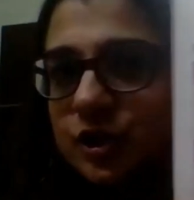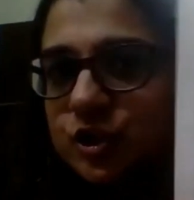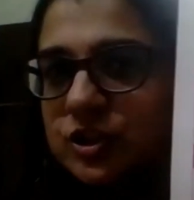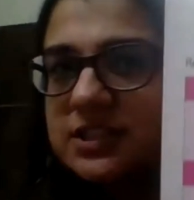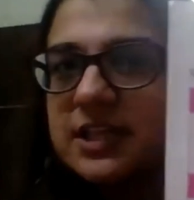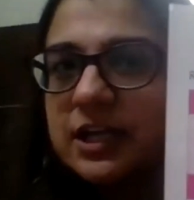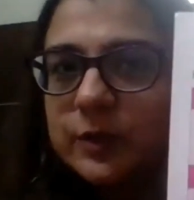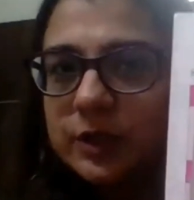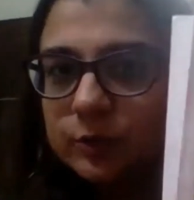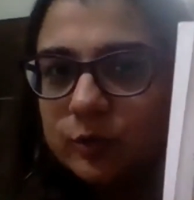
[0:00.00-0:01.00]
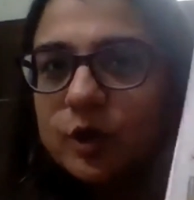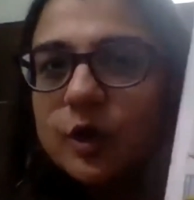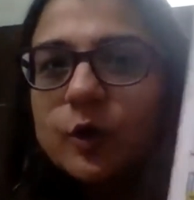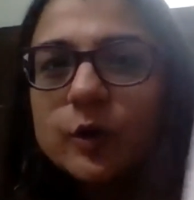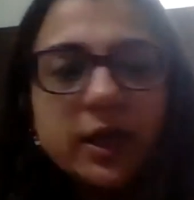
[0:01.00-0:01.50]
sheets that we do.
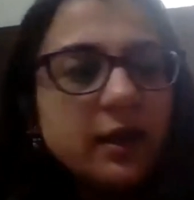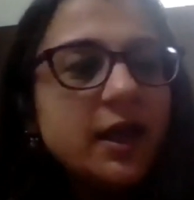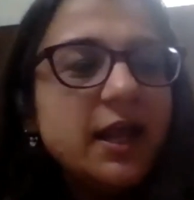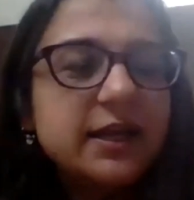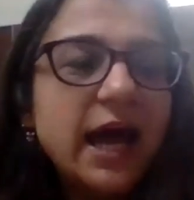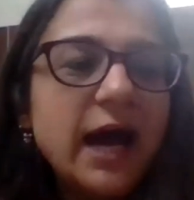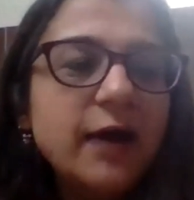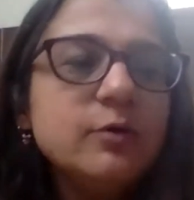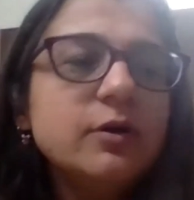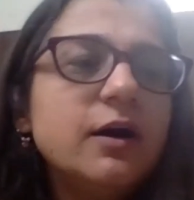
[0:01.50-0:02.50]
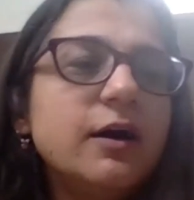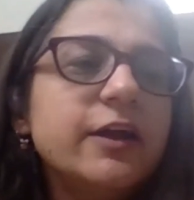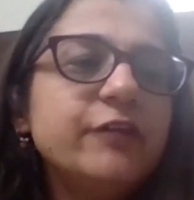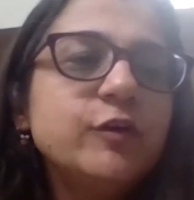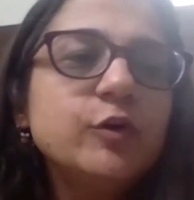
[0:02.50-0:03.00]
Okay. Now,
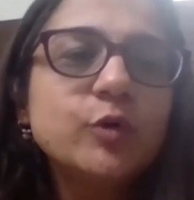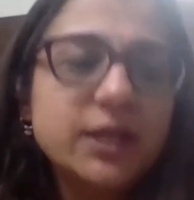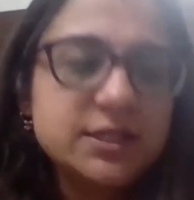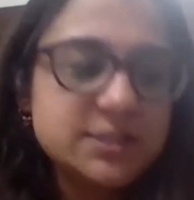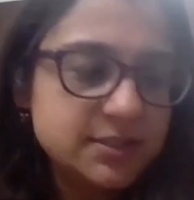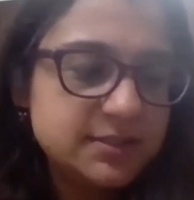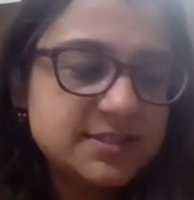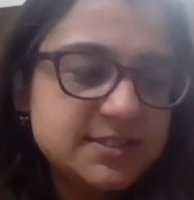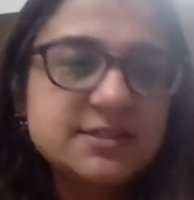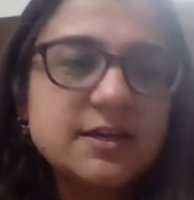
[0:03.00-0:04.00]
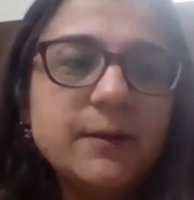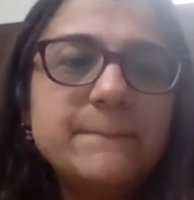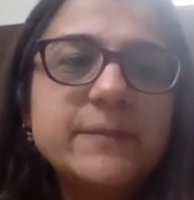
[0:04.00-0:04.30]
if you look at it, this is a